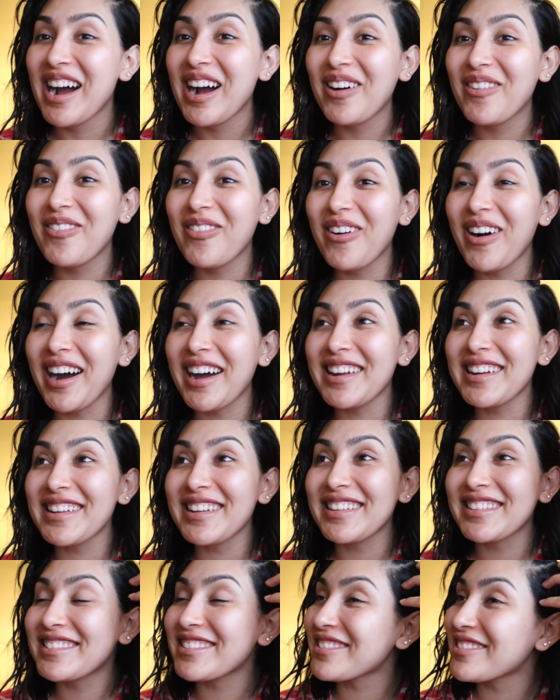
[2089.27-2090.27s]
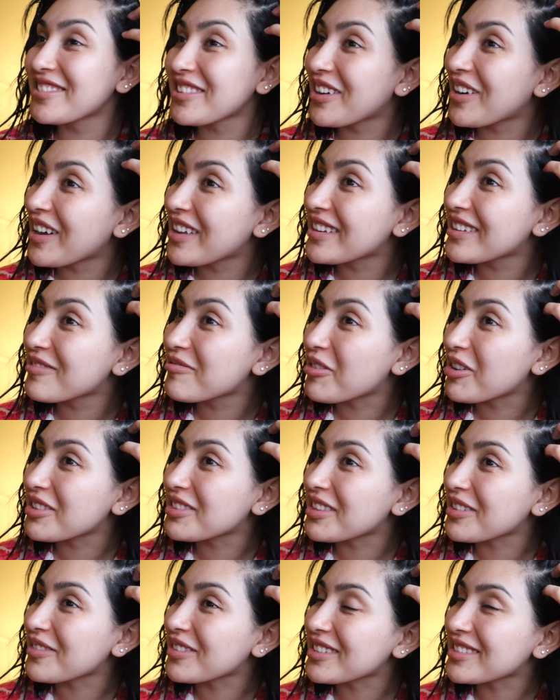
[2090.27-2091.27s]
What? Dude, no, I didn't
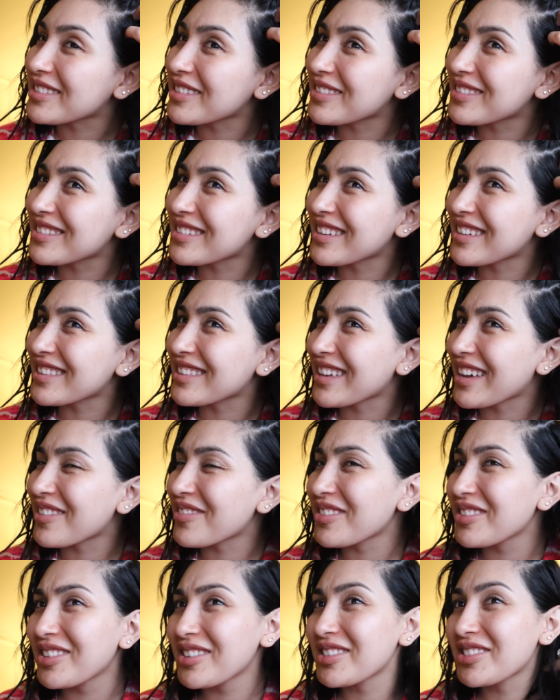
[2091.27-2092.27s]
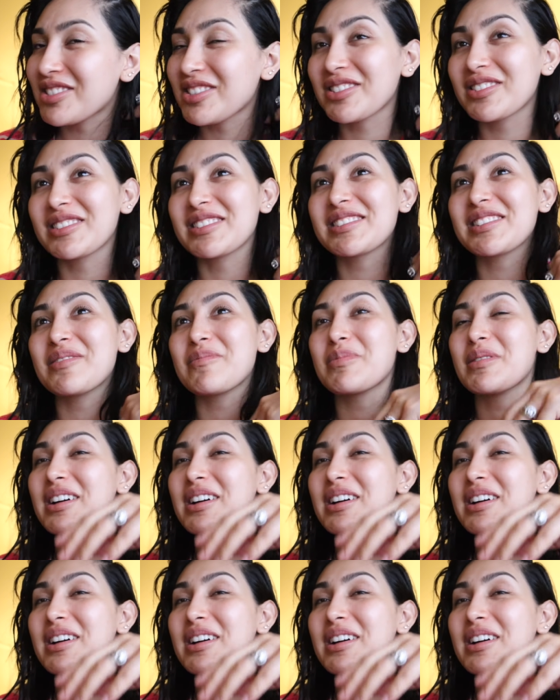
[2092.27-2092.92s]
want them because they were like, they have a lot of sugar and stuff.